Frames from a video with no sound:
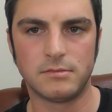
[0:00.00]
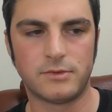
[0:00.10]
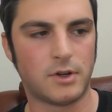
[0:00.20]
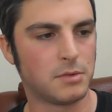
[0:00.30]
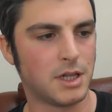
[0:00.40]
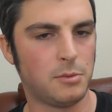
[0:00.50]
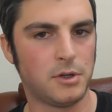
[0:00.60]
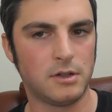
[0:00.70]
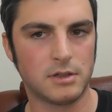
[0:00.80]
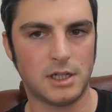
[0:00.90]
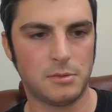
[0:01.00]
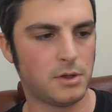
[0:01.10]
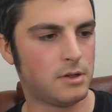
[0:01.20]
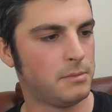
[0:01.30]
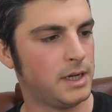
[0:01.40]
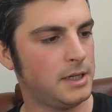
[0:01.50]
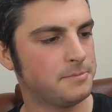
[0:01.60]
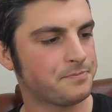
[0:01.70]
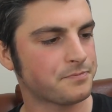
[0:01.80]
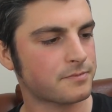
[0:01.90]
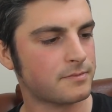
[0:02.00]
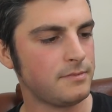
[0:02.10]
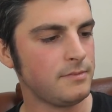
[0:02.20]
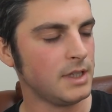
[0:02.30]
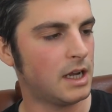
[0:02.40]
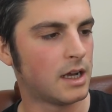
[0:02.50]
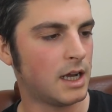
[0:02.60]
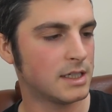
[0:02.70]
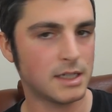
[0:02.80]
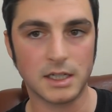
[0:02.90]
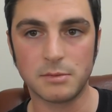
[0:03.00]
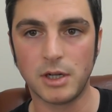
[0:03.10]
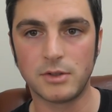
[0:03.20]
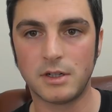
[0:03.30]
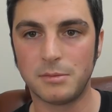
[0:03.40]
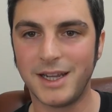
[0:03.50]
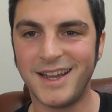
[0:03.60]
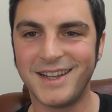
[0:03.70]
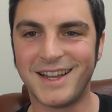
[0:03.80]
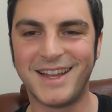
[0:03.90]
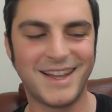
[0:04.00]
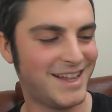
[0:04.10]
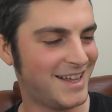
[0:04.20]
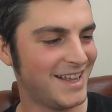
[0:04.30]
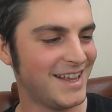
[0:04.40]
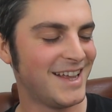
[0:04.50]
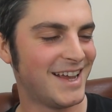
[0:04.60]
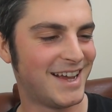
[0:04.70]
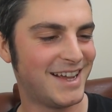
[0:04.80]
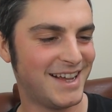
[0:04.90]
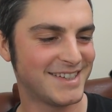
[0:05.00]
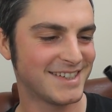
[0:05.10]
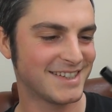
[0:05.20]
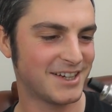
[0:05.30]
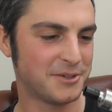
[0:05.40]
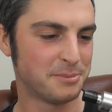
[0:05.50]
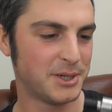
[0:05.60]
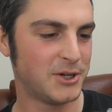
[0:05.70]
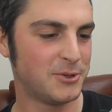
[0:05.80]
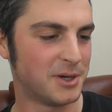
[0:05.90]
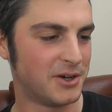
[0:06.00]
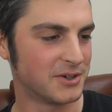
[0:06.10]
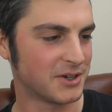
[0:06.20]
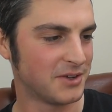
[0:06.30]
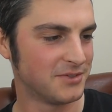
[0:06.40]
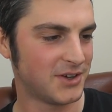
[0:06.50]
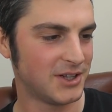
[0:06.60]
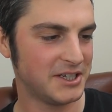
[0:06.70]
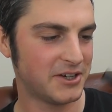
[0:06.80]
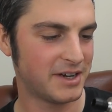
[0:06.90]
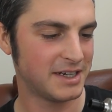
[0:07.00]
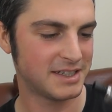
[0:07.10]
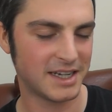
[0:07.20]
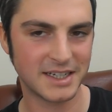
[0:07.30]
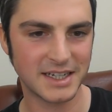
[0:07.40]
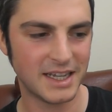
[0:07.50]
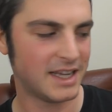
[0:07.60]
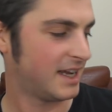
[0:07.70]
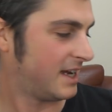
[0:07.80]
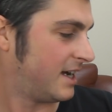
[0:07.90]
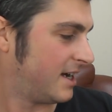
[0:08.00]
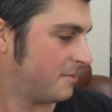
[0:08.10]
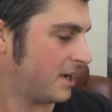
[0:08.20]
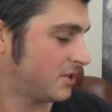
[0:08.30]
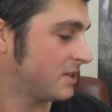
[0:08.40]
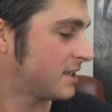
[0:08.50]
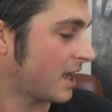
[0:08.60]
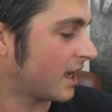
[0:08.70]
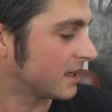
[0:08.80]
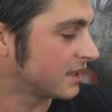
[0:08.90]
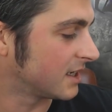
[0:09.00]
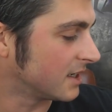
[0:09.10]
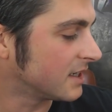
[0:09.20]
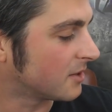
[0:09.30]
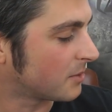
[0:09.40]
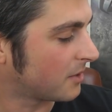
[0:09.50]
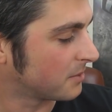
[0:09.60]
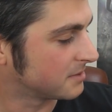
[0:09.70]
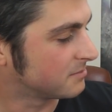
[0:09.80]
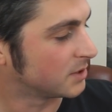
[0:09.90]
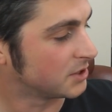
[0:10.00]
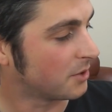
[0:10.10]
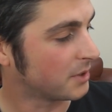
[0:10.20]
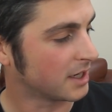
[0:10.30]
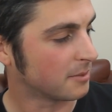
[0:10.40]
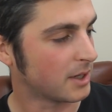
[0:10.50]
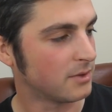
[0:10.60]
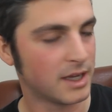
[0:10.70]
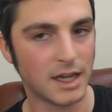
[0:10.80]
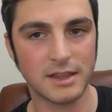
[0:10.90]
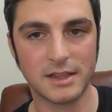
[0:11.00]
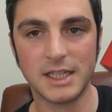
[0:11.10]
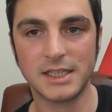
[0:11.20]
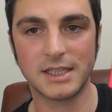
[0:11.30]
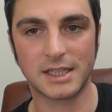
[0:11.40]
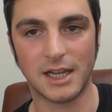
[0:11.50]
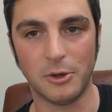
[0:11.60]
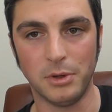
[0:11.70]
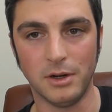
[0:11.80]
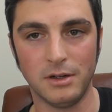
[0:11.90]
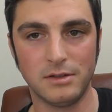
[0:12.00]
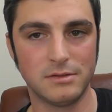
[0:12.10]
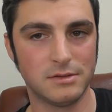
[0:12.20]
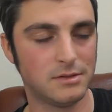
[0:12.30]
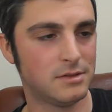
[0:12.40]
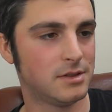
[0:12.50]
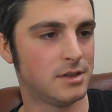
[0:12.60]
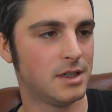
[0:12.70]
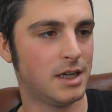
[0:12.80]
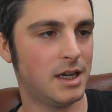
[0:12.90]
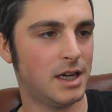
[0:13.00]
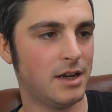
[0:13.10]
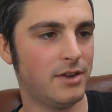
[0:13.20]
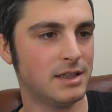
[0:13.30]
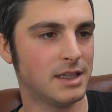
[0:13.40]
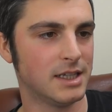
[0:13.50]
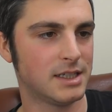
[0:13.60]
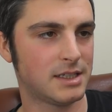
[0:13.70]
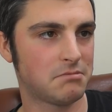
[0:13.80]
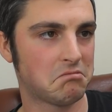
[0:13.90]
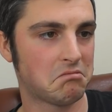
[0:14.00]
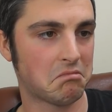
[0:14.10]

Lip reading: from Cloudpaw. Cloudpaw Mini hasn't exploded on me yet. Hasn't gone boom or gone faulty or anything. I should say, actually, you know, while we're joking about that, this is Cloudpaw. And I've had this